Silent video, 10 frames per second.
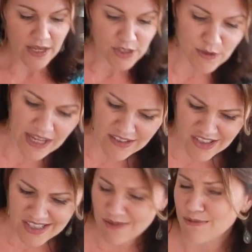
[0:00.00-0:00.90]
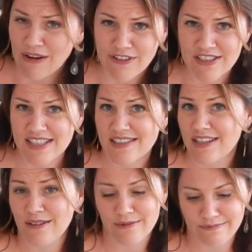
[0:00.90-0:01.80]
So again, just references.
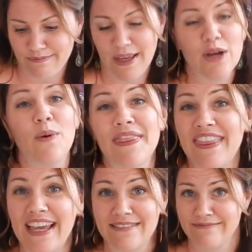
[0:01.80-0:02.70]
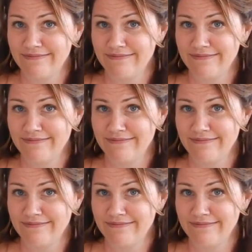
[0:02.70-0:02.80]
You pick one thing.